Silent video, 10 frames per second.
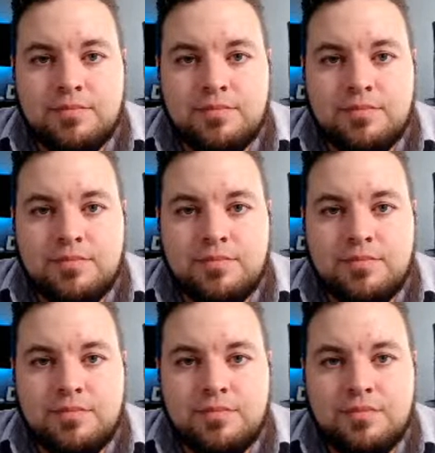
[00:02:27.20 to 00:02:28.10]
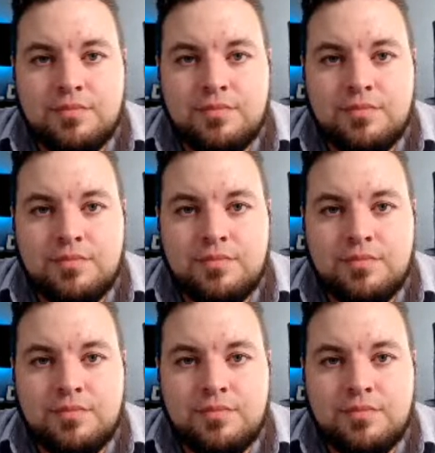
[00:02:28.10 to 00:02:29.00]

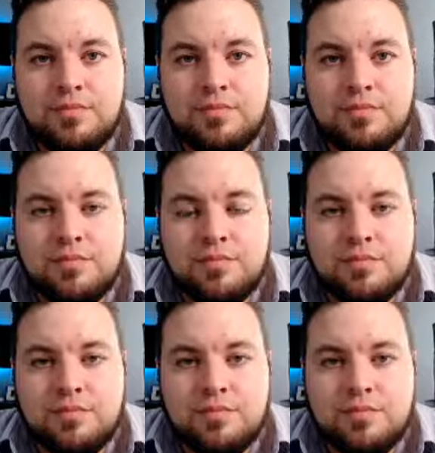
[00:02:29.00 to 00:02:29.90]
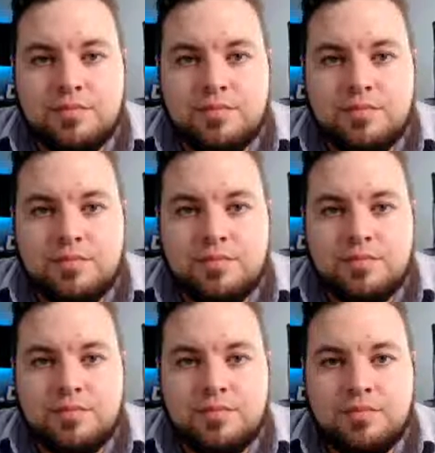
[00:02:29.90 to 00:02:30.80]

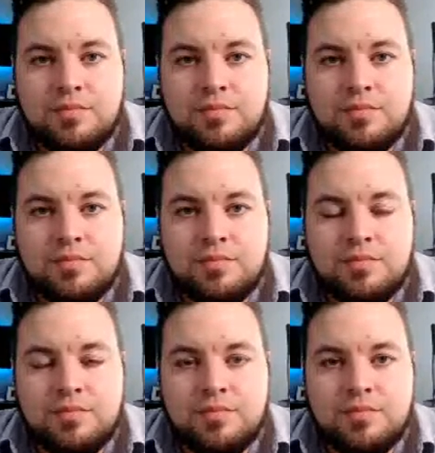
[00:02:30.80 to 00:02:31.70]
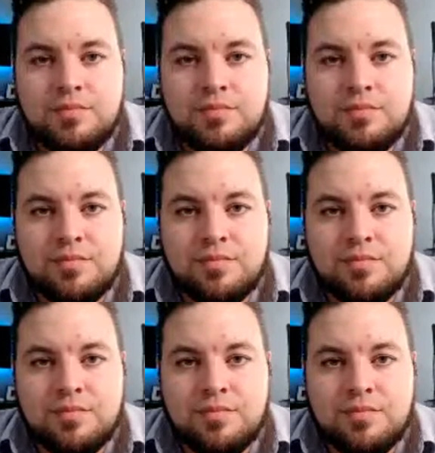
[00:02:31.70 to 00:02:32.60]

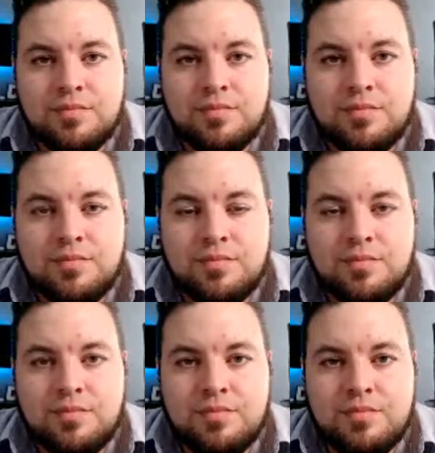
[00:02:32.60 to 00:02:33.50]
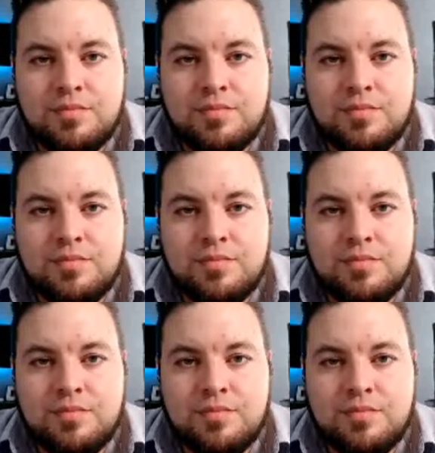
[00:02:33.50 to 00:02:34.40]

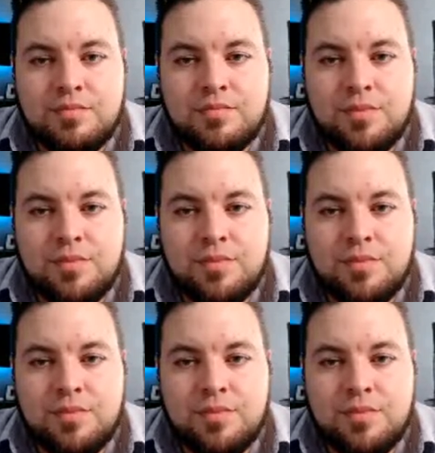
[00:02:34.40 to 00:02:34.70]
(not speaking)